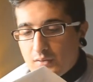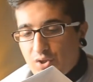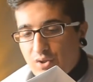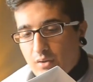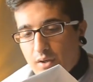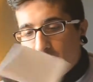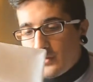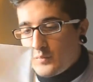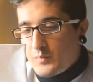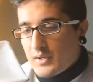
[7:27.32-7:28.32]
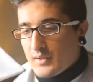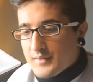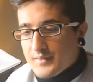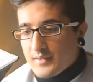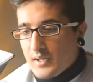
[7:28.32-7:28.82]
shoot I do,
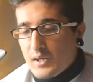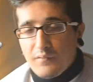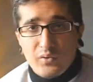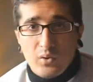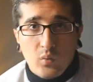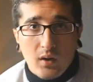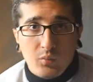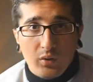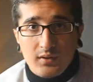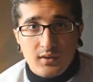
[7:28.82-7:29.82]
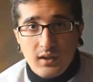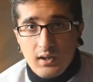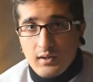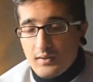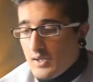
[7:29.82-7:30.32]
because I never know when I'm going to
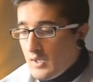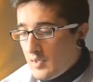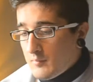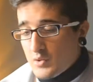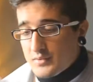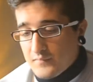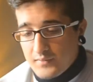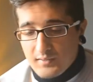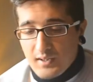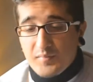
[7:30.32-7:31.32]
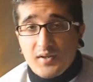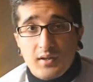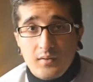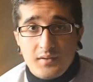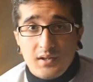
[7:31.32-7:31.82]
need it. Most of the times I
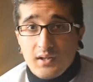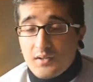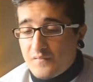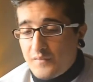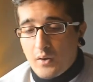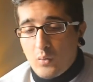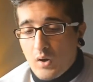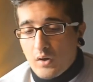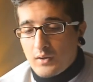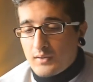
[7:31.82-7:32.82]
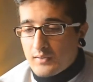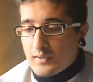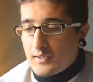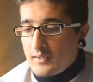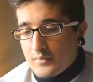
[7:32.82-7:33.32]
use it. It's very rarely that
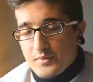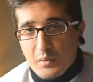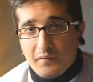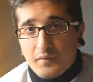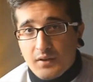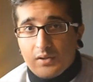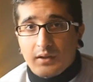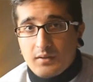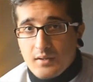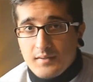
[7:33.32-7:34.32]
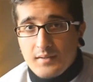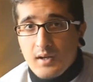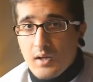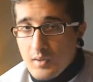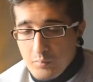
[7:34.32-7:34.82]
I use my flash like this,
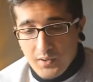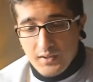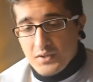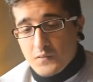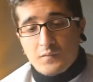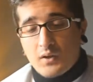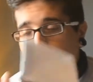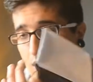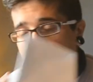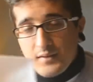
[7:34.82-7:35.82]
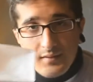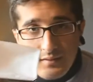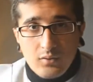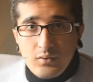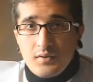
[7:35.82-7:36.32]
because I've gotten
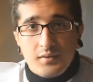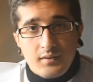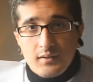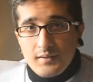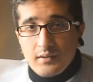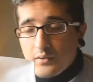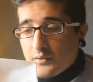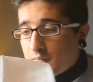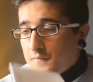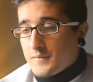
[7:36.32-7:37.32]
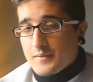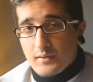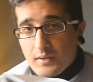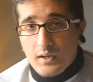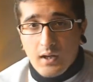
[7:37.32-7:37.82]
so used to this little
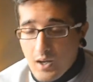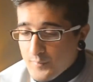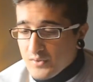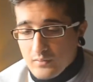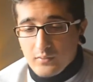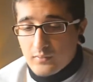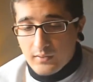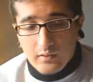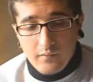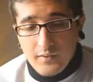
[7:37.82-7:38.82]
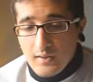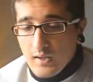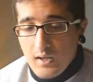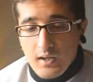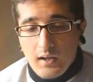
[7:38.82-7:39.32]
diffuser that I absolutely love it,
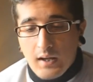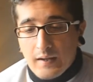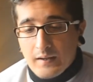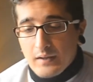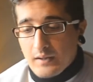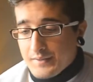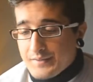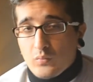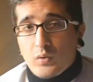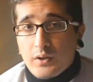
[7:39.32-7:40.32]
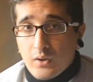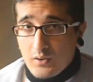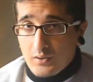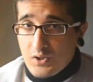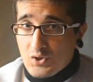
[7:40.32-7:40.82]
and it's a really
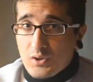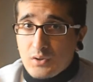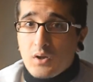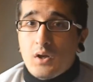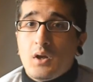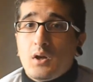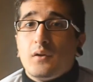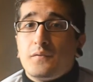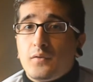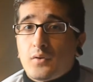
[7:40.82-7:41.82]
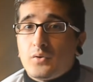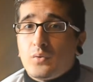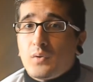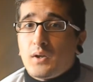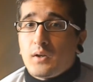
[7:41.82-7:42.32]
good addition if you're
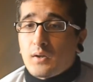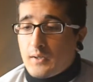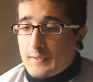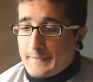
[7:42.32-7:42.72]
doing